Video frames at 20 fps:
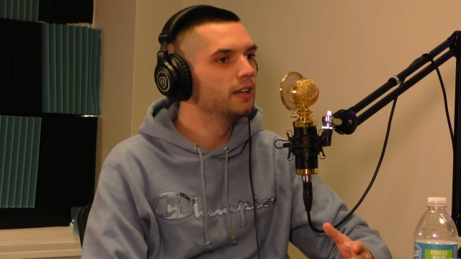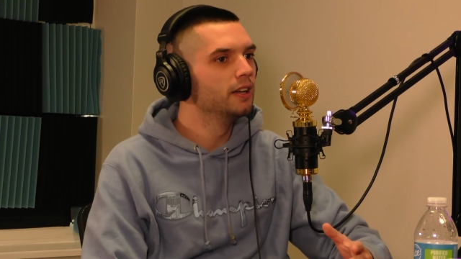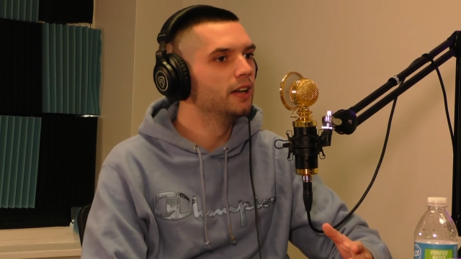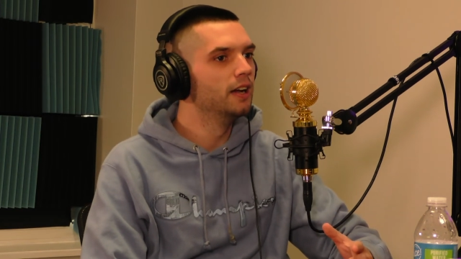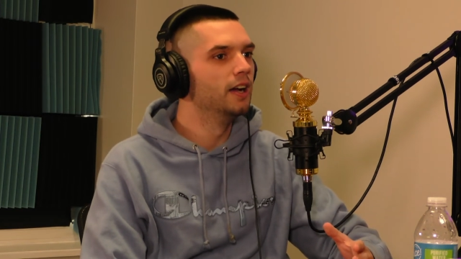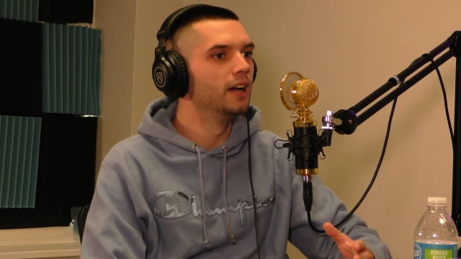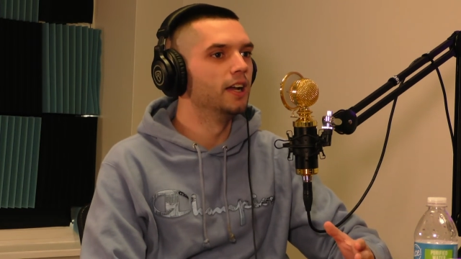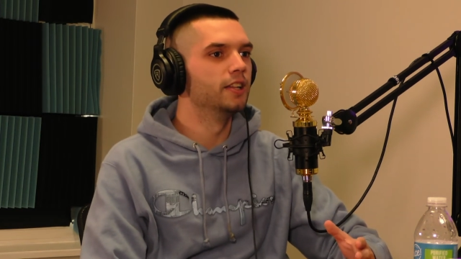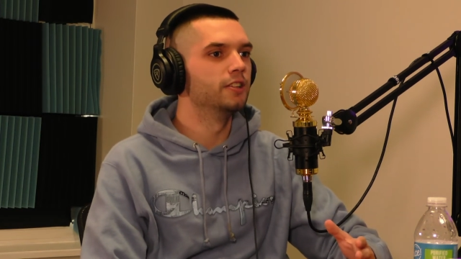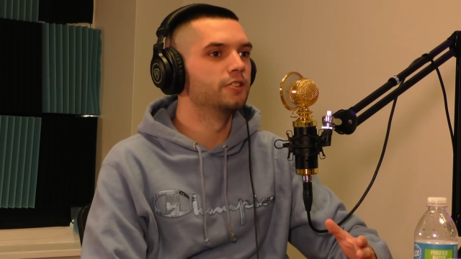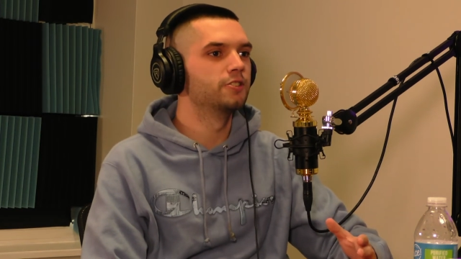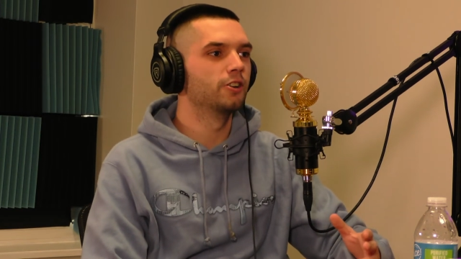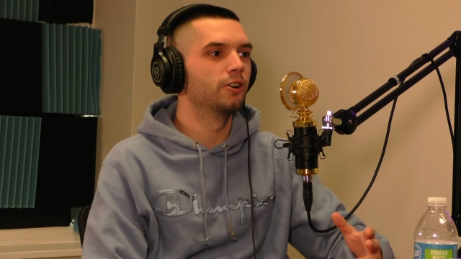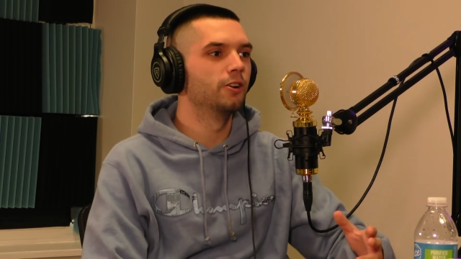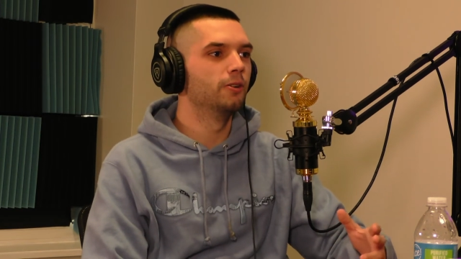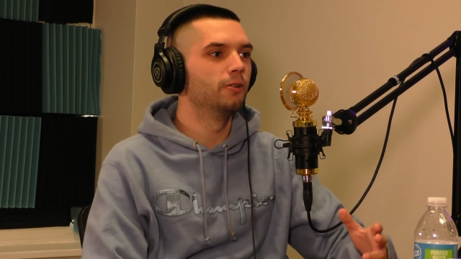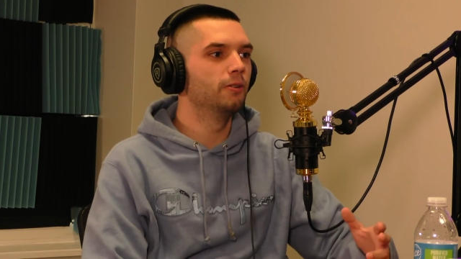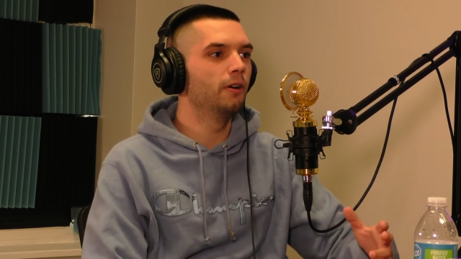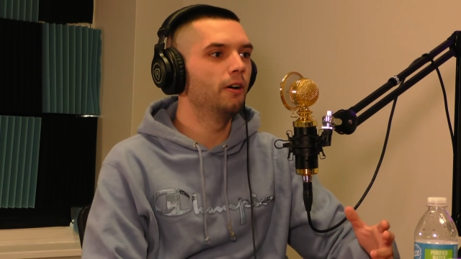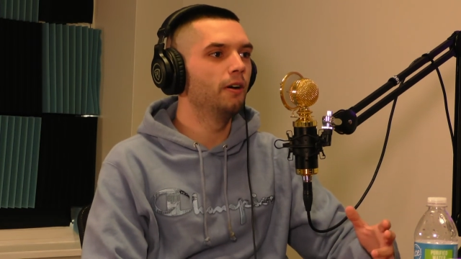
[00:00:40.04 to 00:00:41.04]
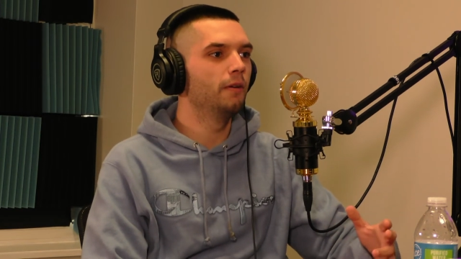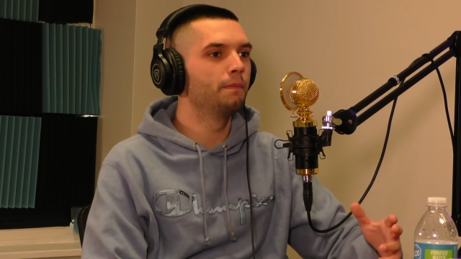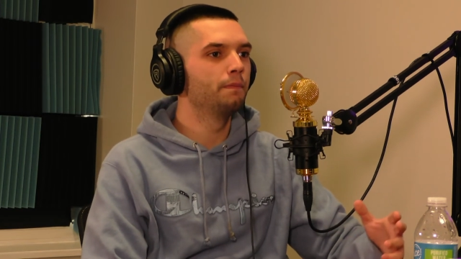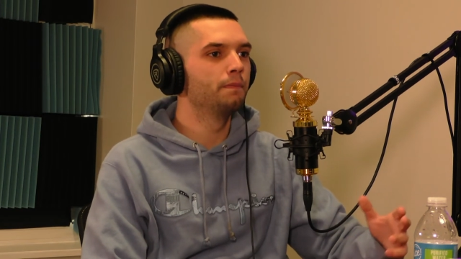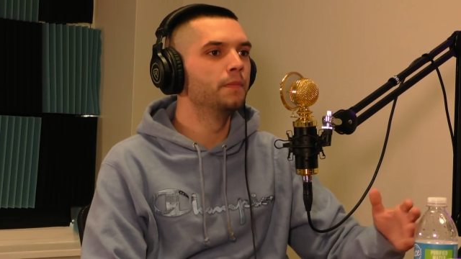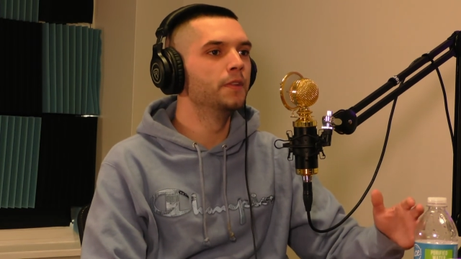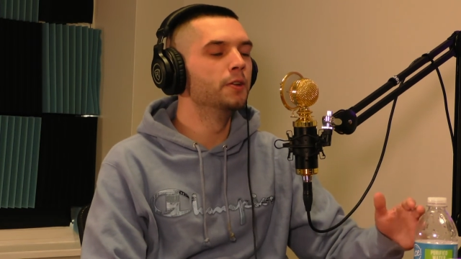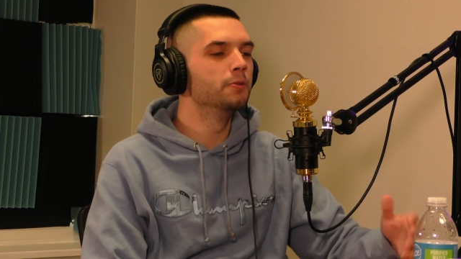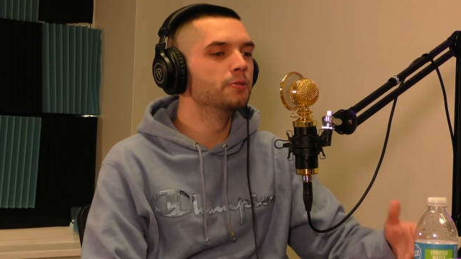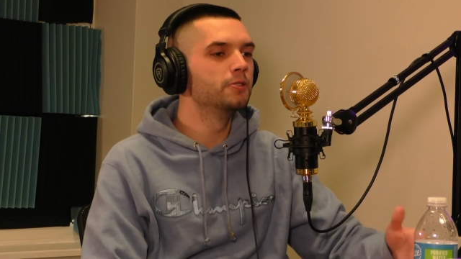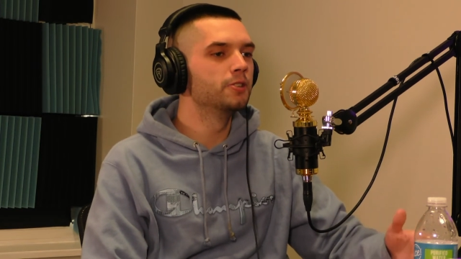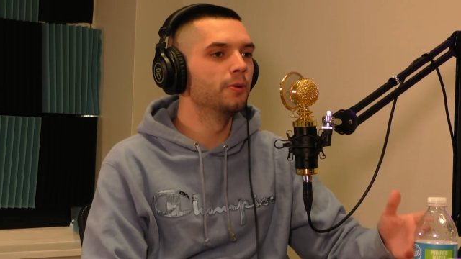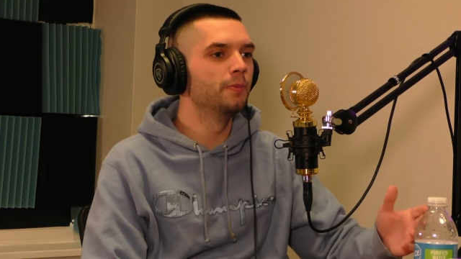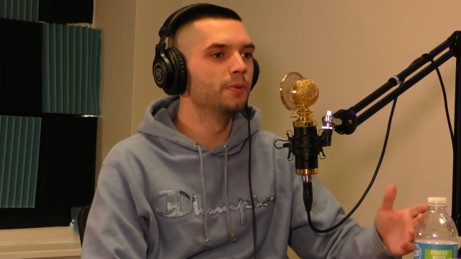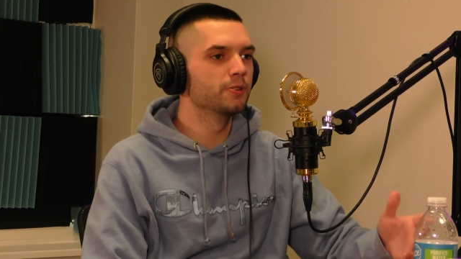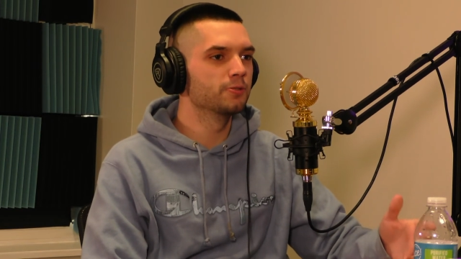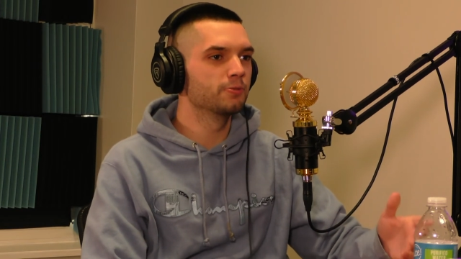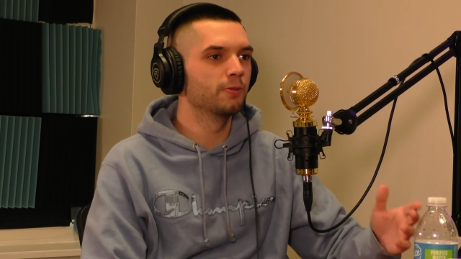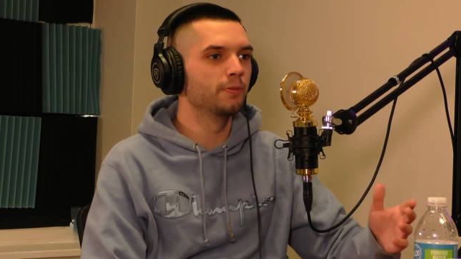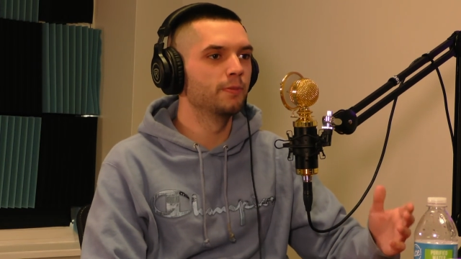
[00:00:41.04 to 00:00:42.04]
and so
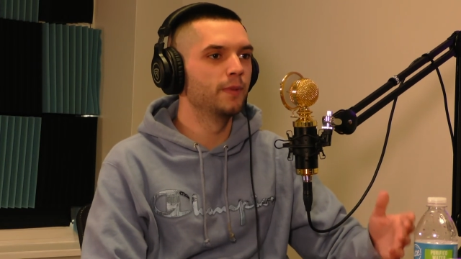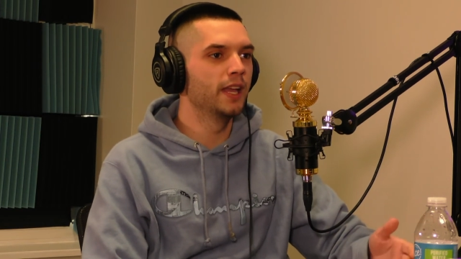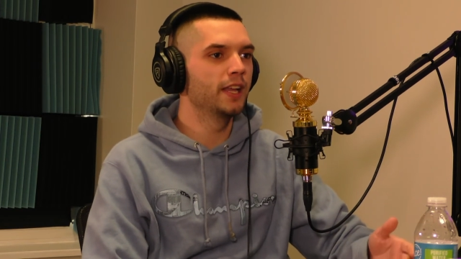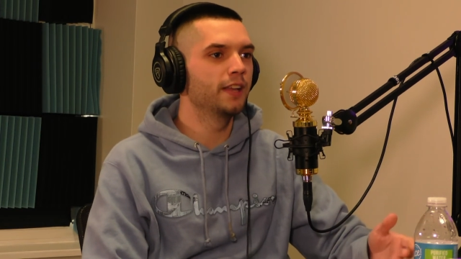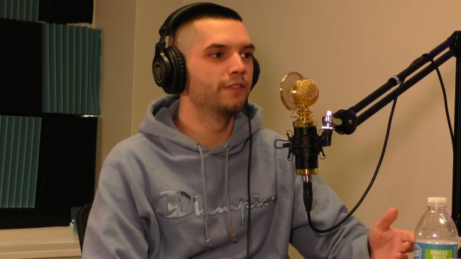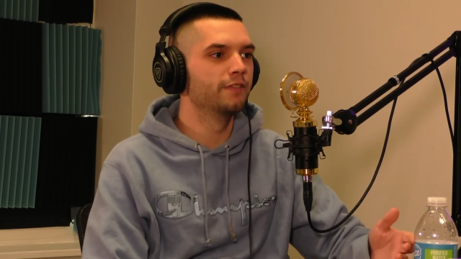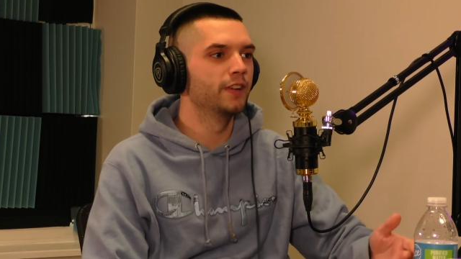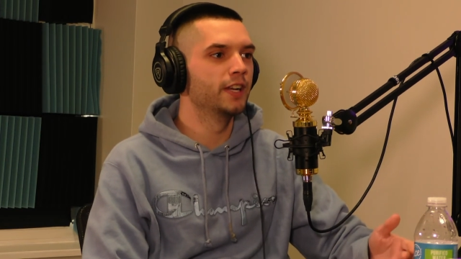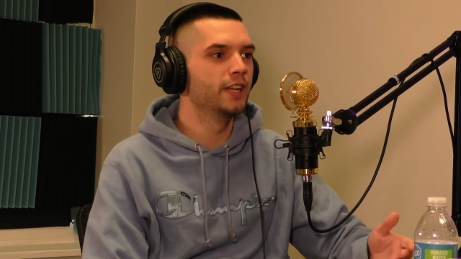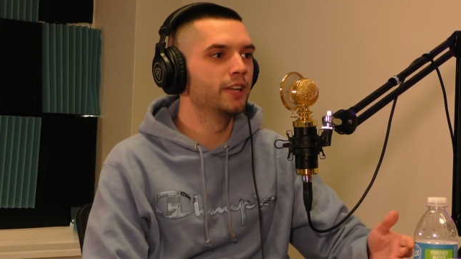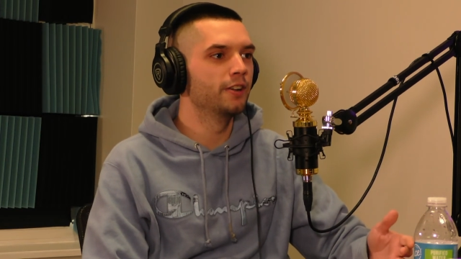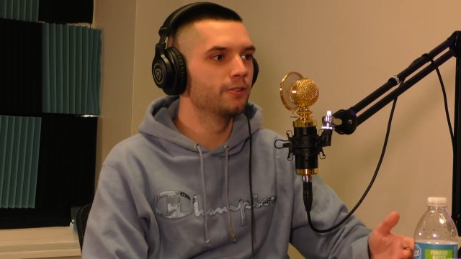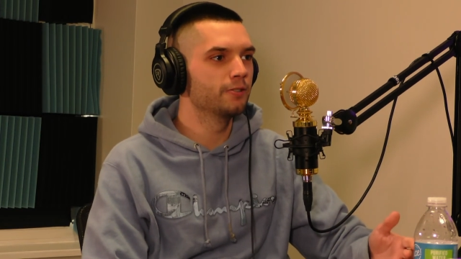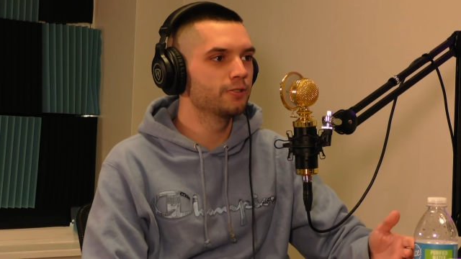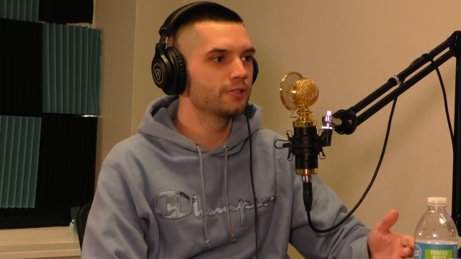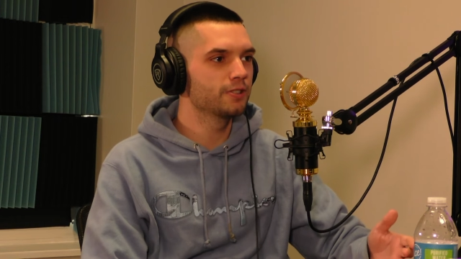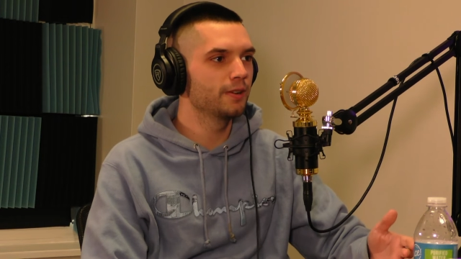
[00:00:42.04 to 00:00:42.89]
YouTubers will make videos